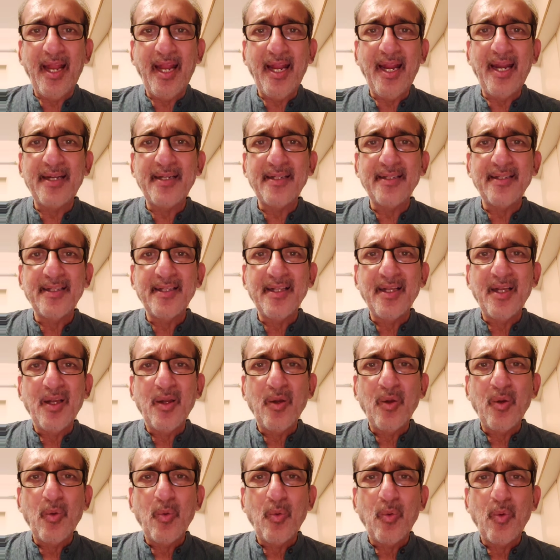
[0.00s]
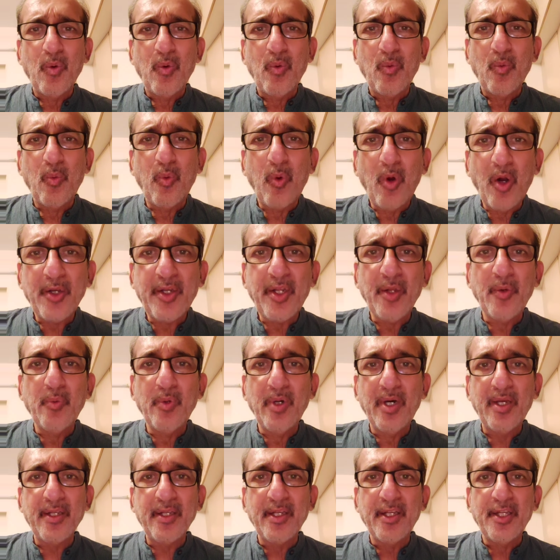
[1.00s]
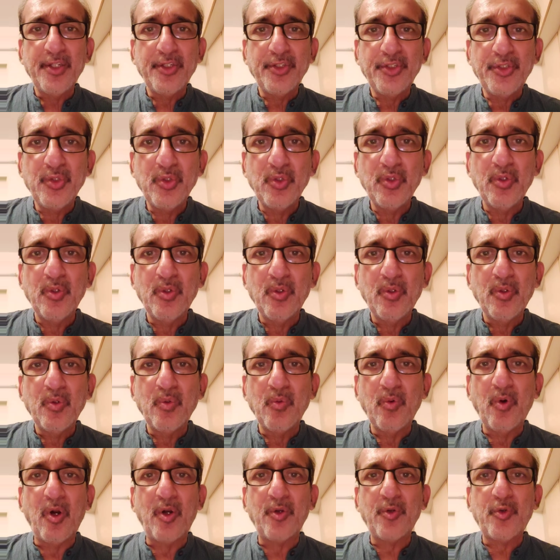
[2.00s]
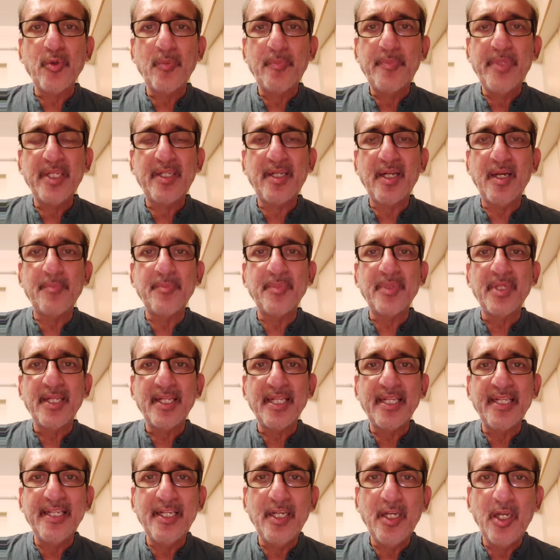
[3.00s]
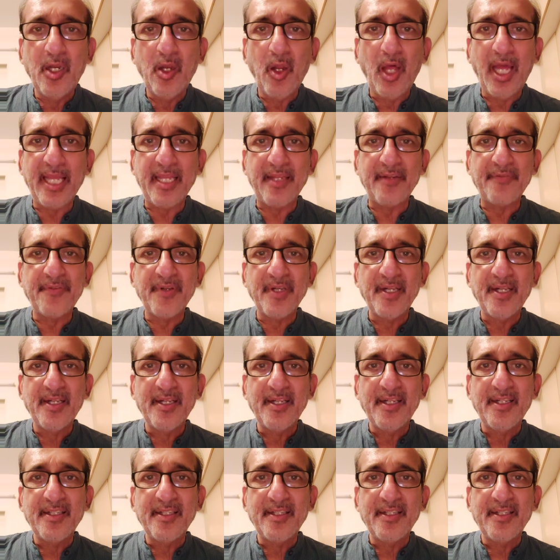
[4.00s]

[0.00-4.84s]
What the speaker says: And whatever you want to become in life,